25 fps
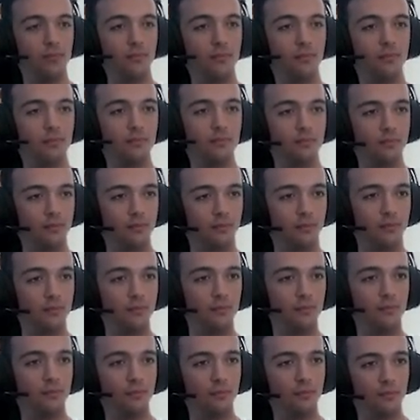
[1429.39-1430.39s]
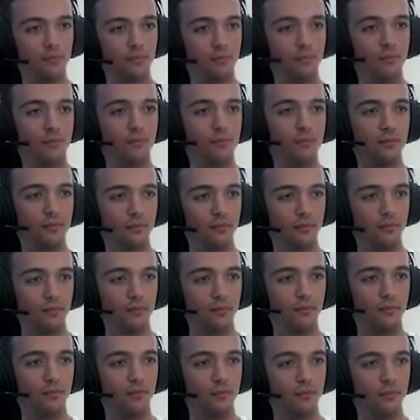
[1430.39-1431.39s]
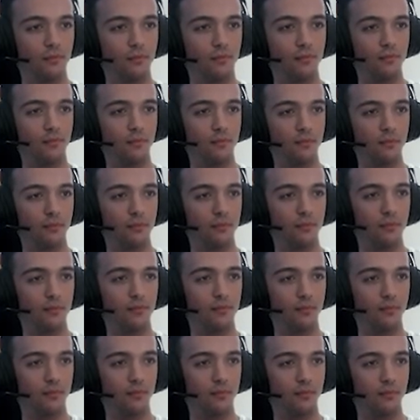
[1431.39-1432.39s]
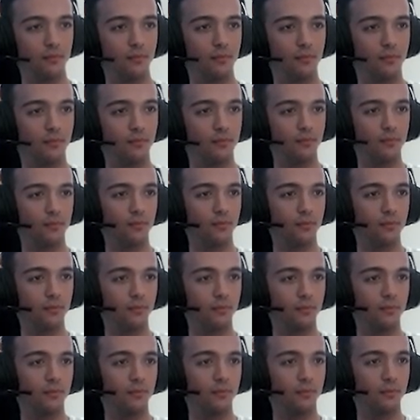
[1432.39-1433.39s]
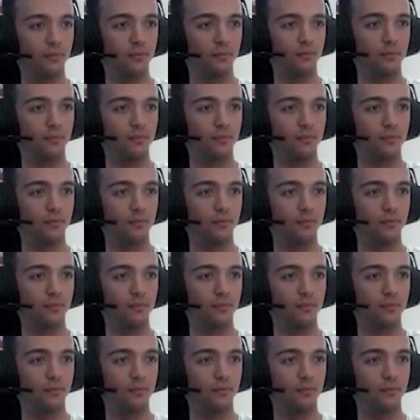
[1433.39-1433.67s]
The person shown says nothing.